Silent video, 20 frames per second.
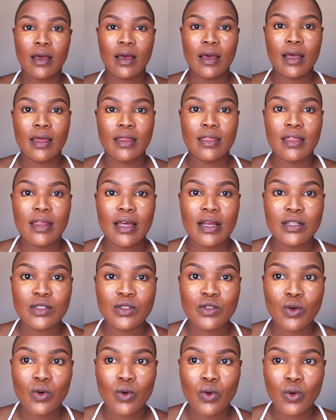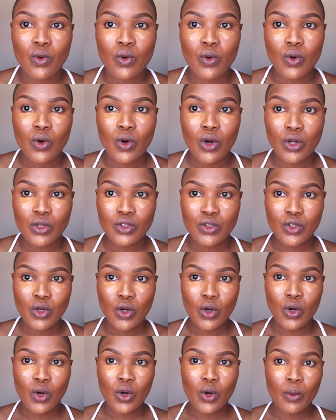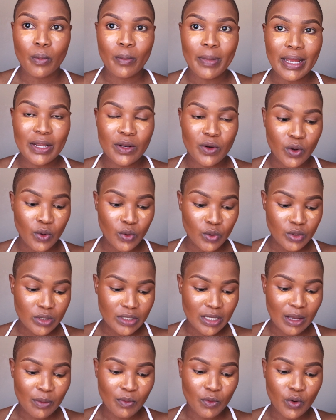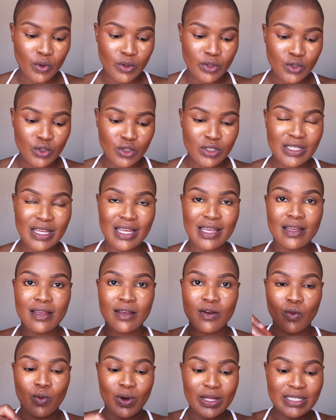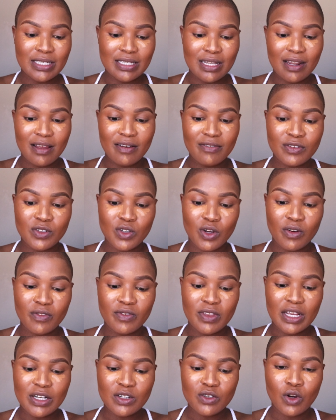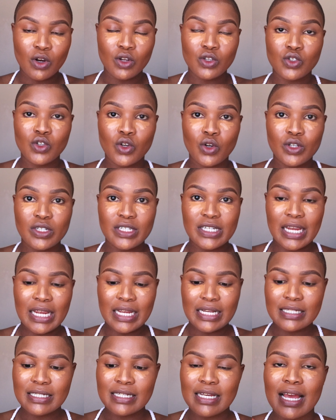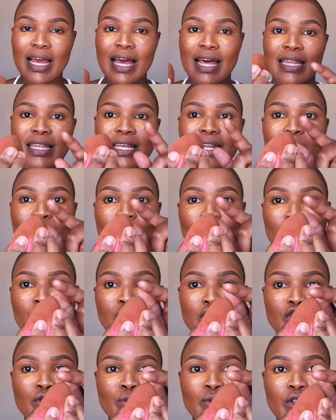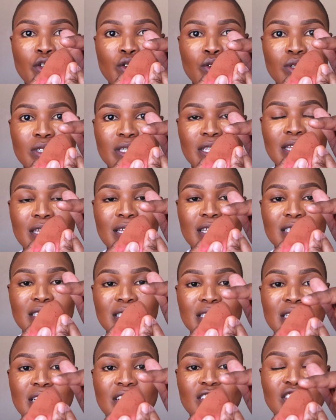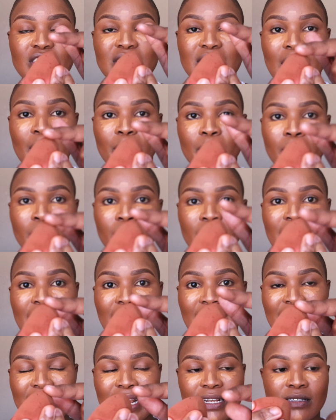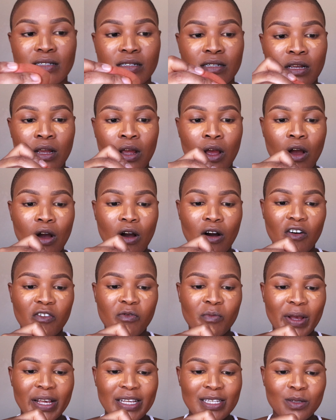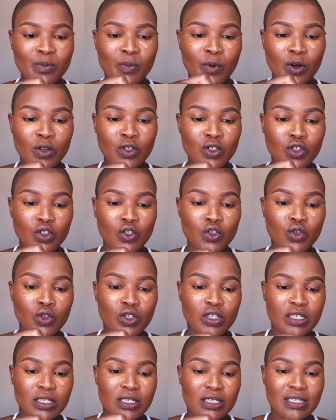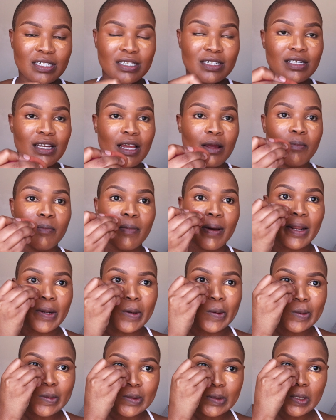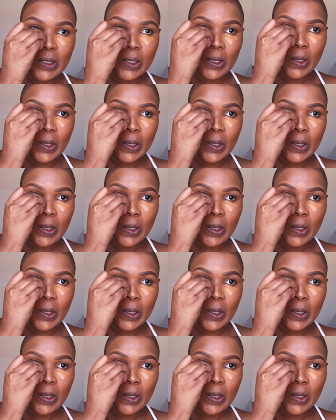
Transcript: and then to contour my nose I'm going to take what's left of that contour shade and then I'm going to be using this sharp end of my sponge to just shape my nose.